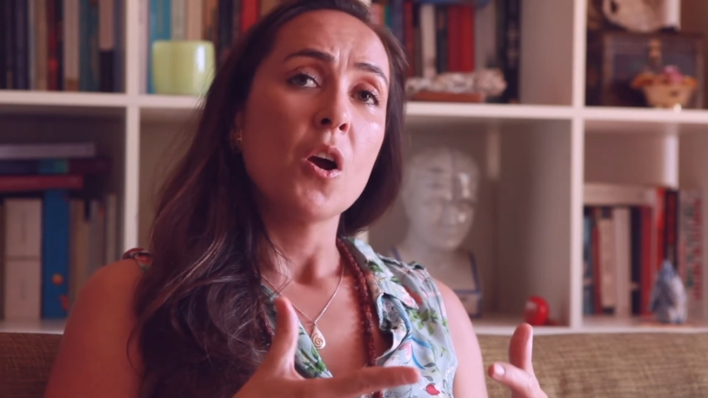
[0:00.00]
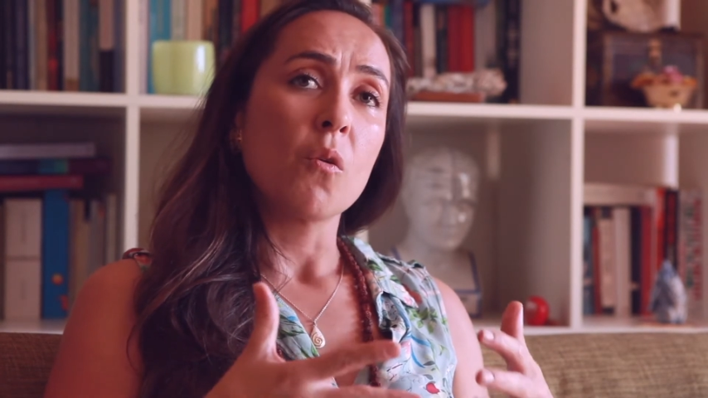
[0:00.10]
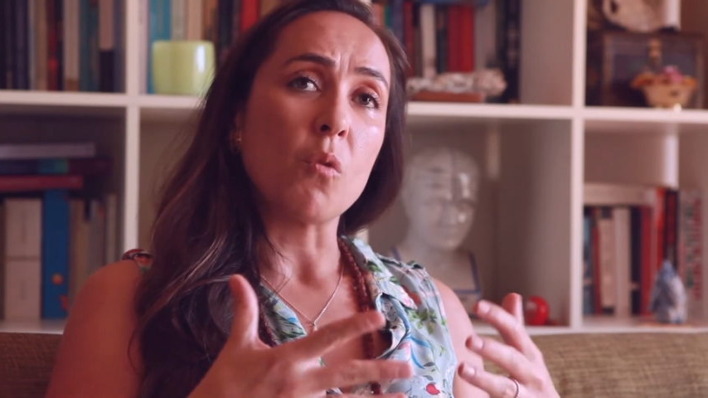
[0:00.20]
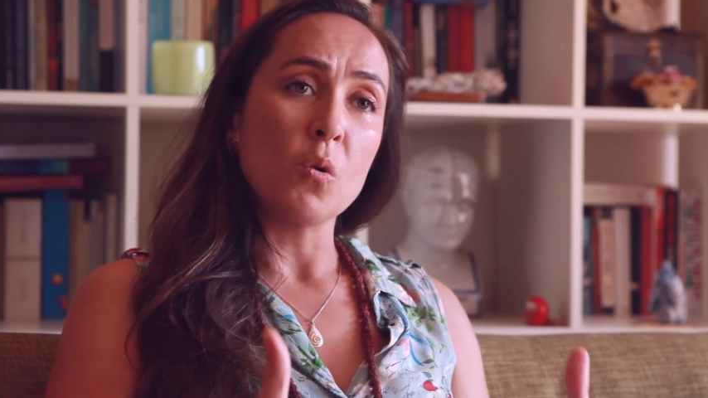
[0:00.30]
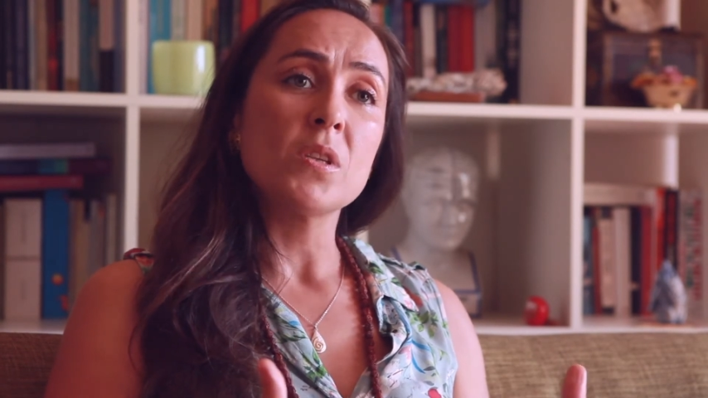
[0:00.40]

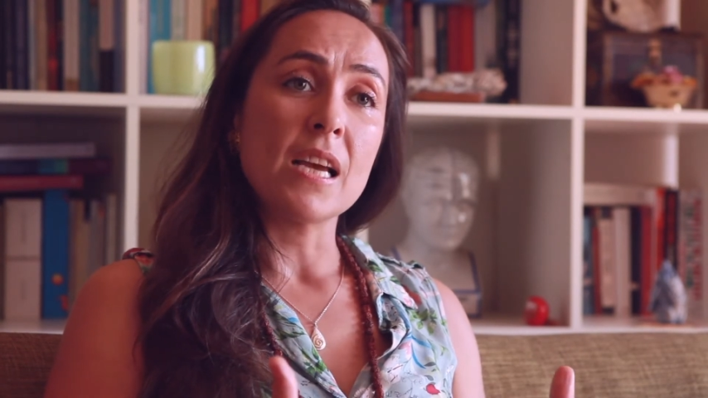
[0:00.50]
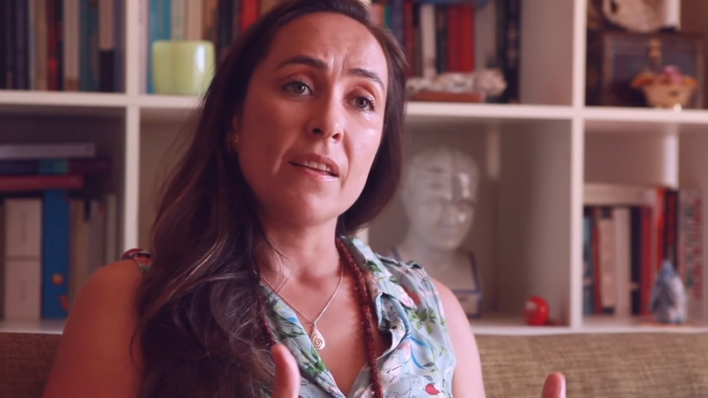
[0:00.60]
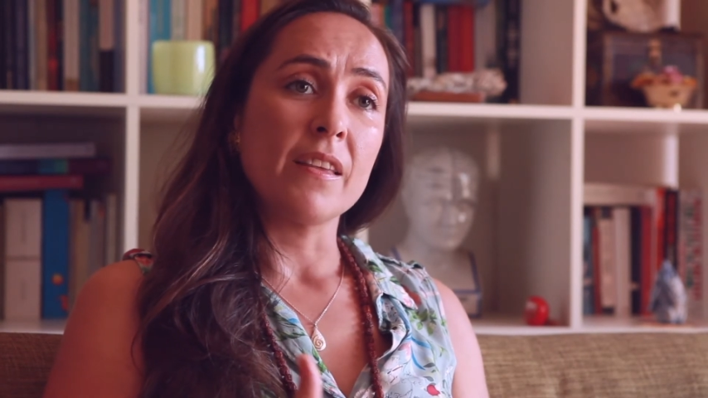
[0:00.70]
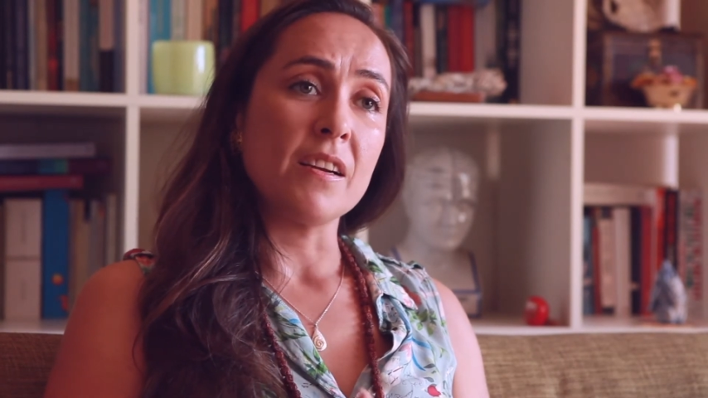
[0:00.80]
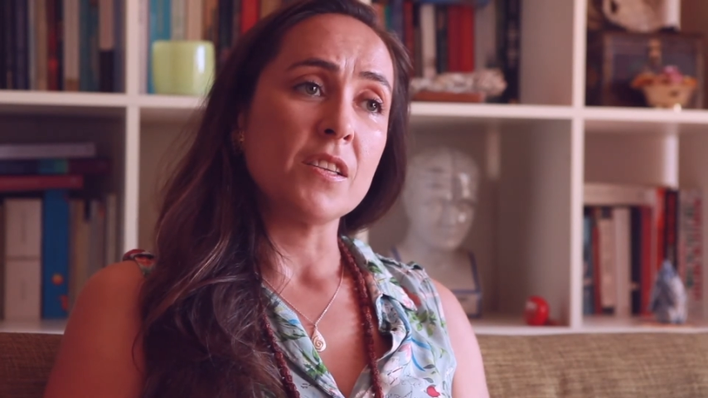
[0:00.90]
roles
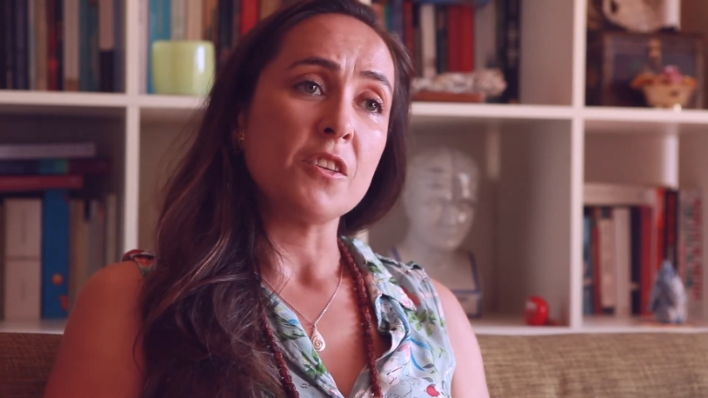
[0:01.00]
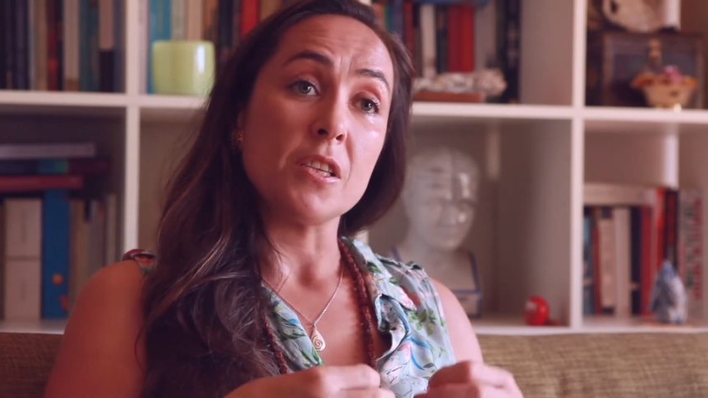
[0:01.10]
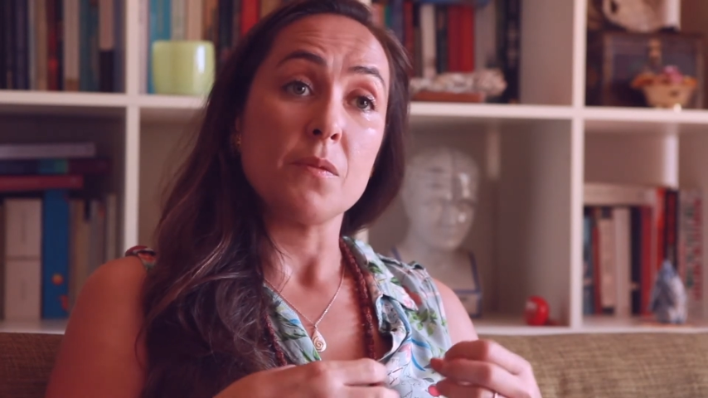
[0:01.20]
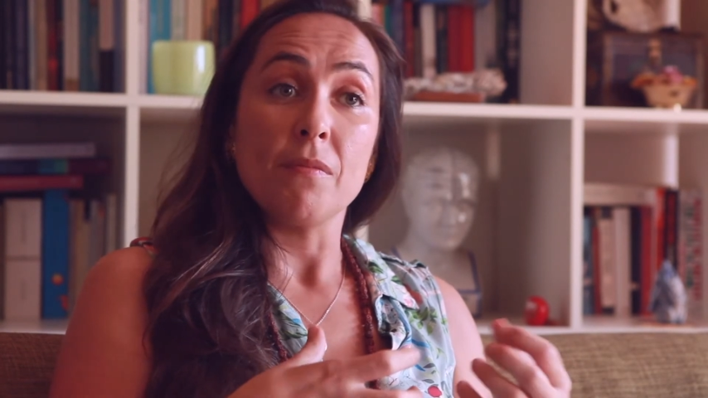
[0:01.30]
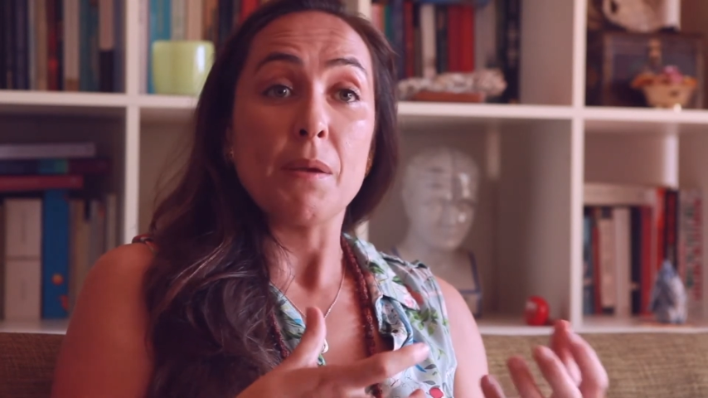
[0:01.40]
out there, such
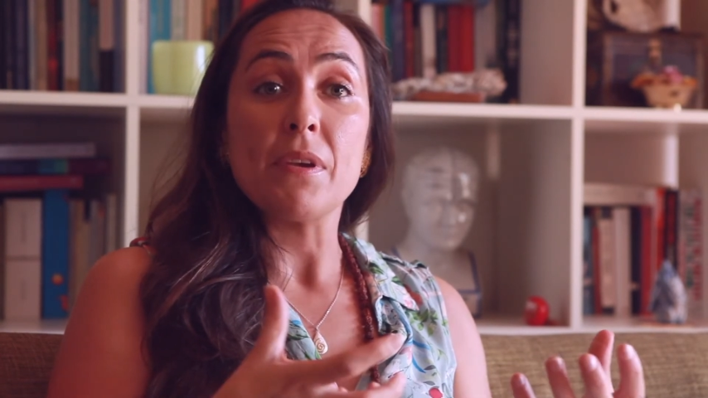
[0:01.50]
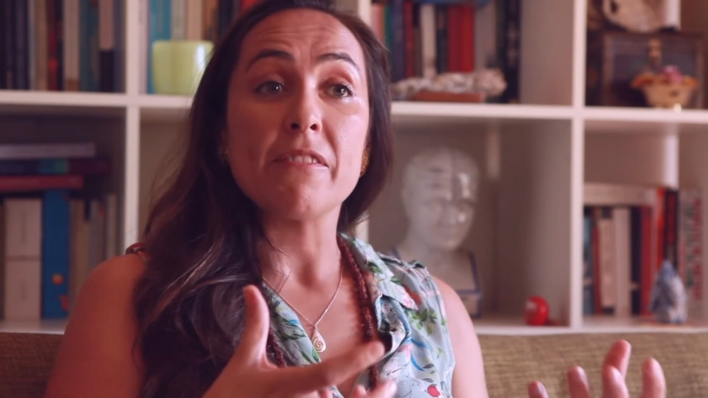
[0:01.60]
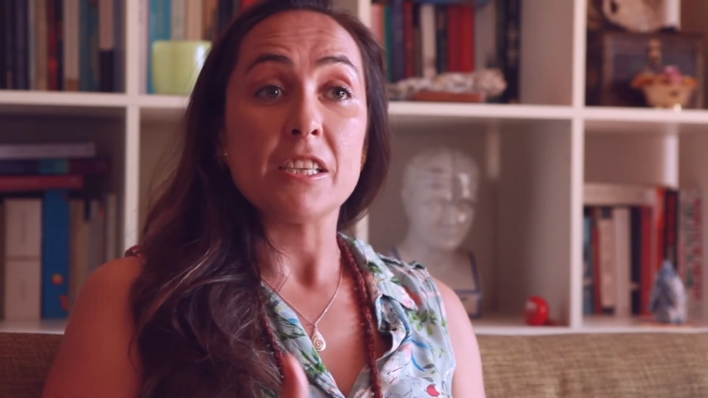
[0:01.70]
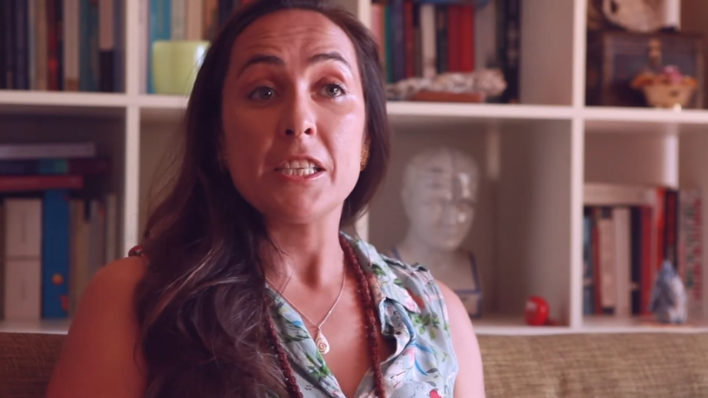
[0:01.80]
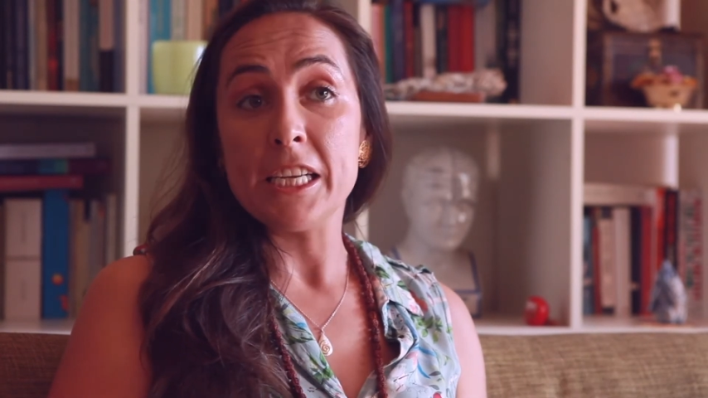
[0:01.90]
as maybe
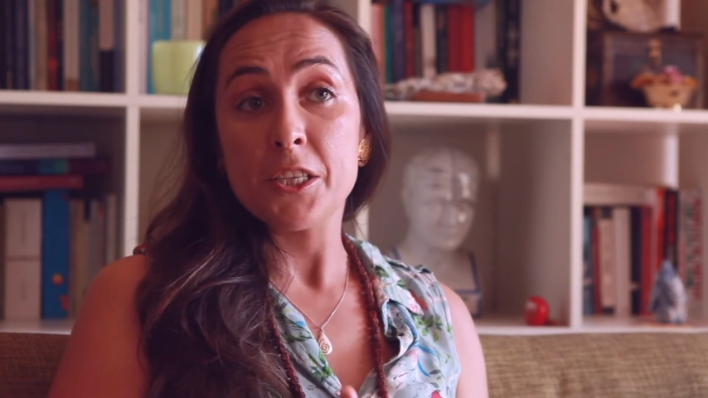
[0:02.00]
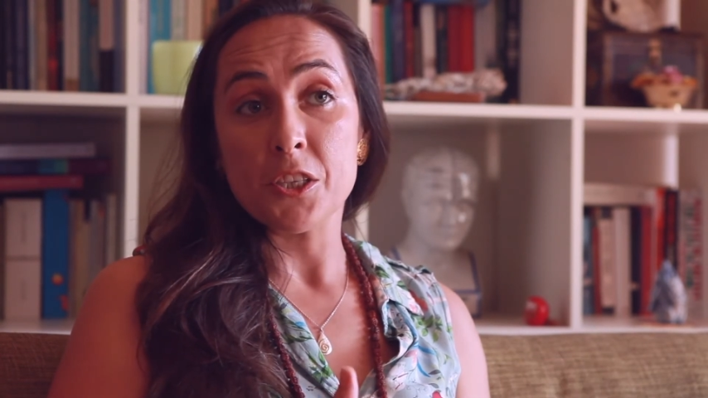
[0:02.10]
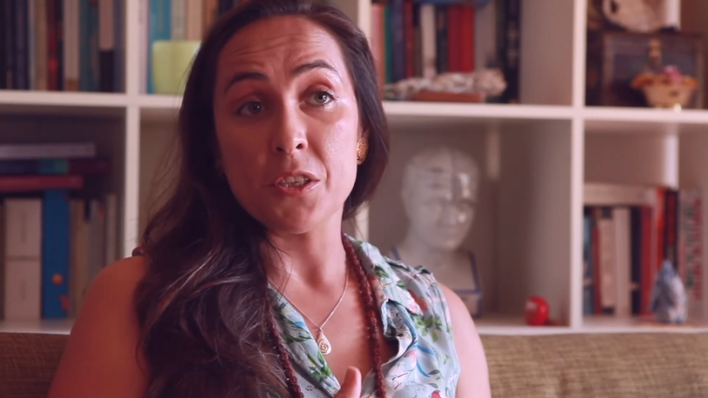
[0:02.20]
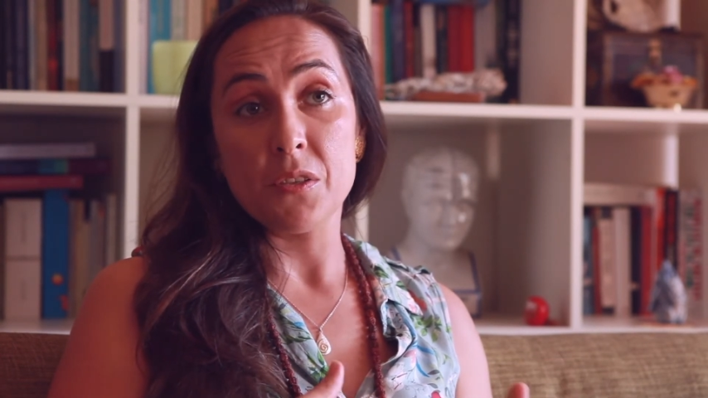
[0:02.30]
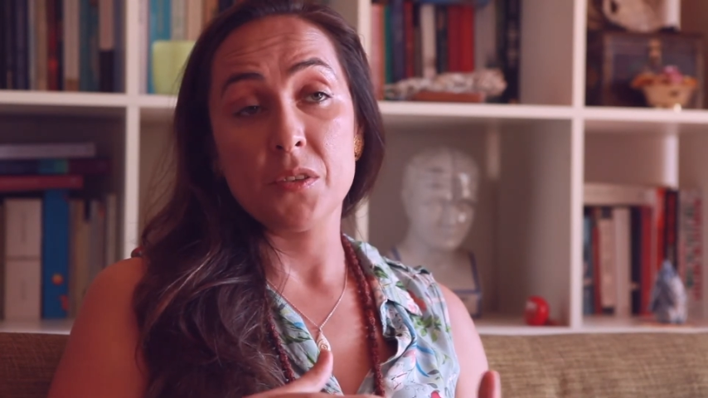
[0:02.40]
even
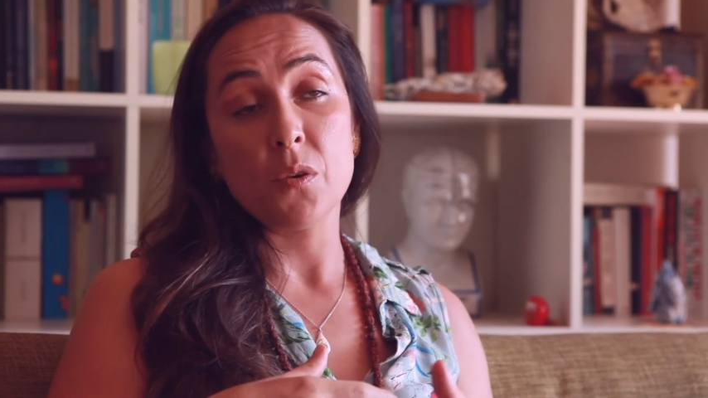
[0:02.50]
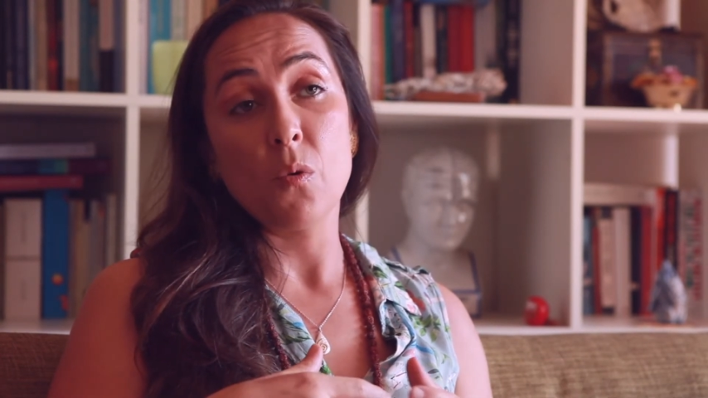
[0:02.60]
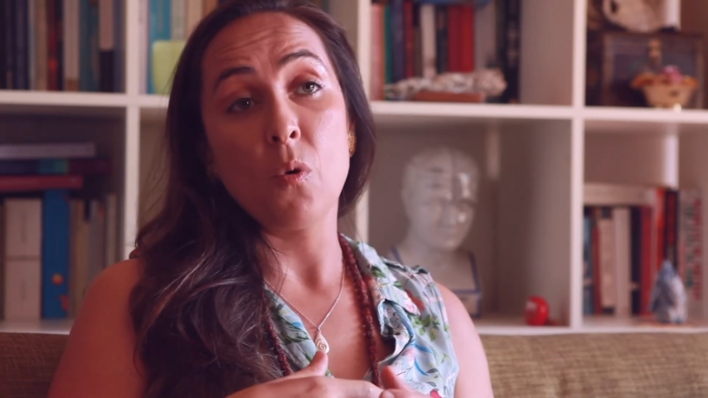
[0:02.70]
teachers